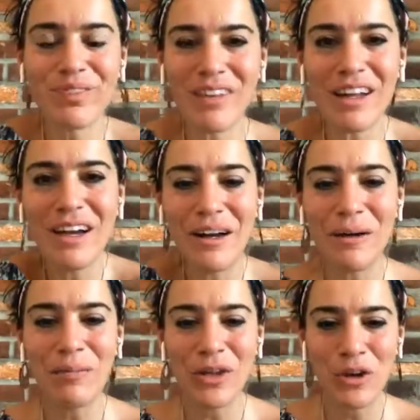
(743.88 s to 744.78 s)

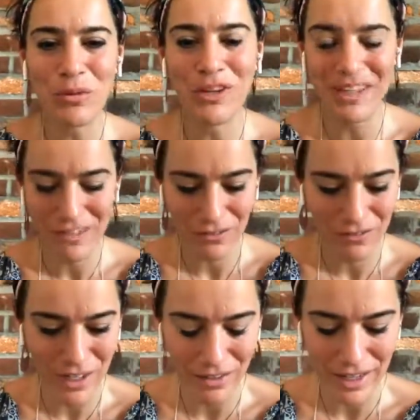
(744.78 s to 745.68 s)
I hope you guys have
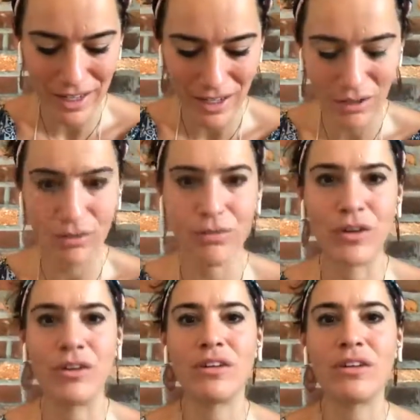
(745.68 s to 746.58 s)
found that
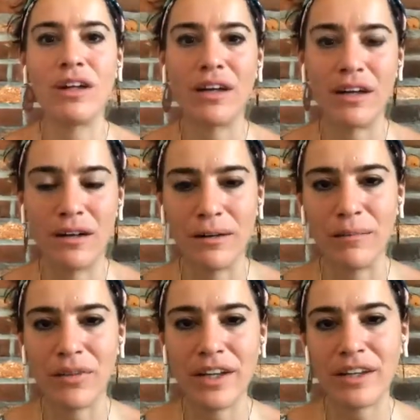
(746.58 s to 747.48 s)
helpful.
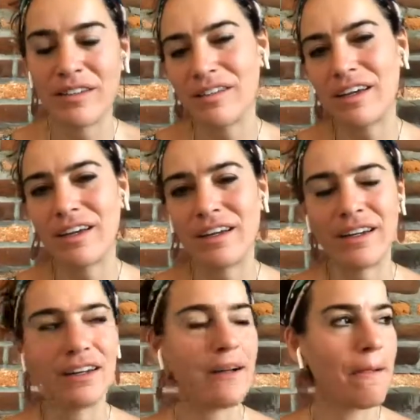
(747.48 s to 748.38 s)
Like I said,
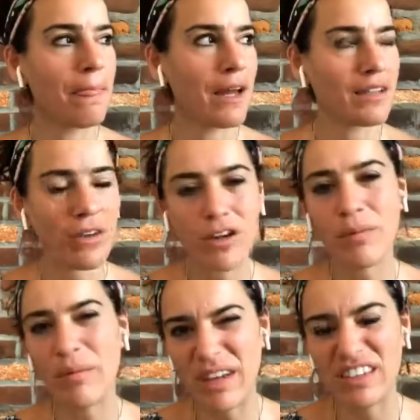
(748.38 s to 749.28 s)
I talk about
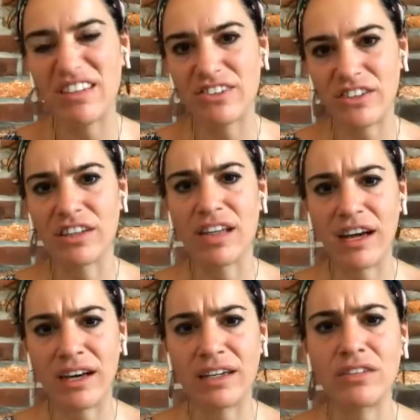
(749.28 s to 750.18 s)
meditation a
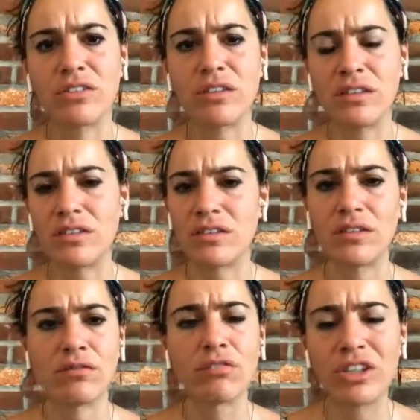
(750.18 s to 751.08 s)
lot. It's
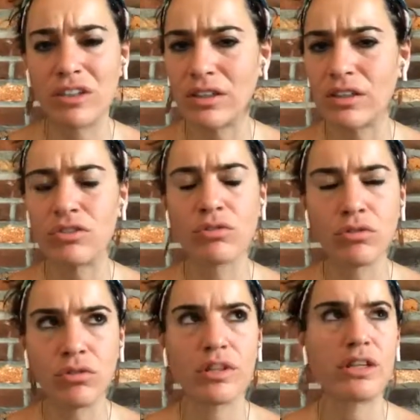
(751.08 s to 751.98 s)
really,
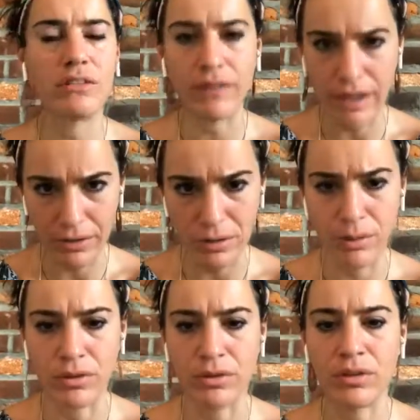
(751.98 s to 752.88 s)
truly
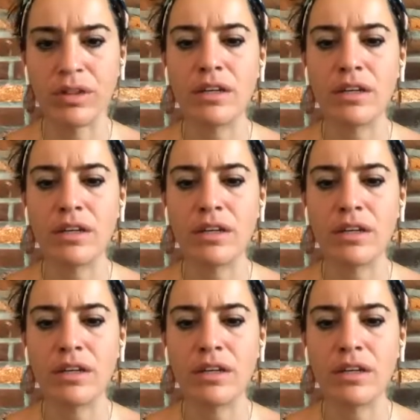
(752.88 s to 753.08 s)
invaluable.